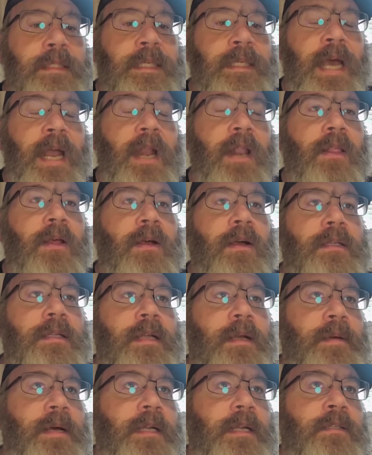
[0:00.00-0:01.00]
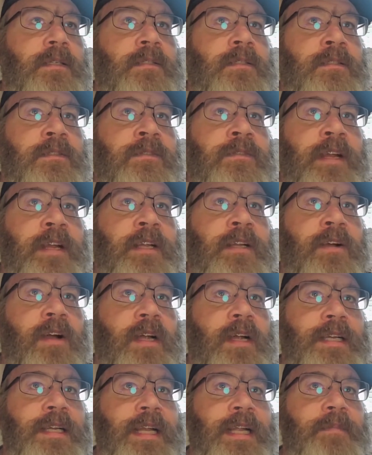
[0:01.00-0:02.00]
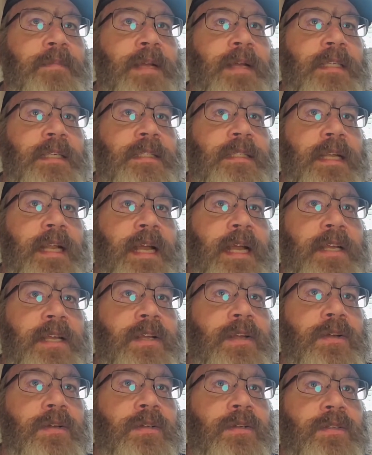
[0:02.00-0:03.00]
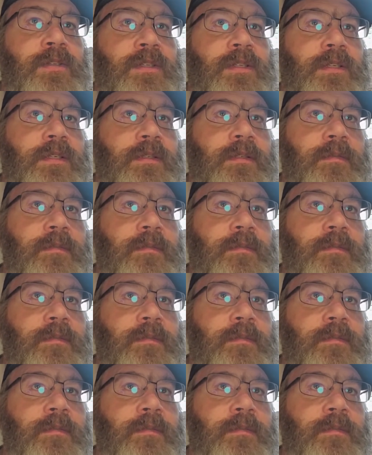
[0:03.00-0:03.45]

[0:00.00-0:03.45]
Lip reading: catalog them on trading card database that I use.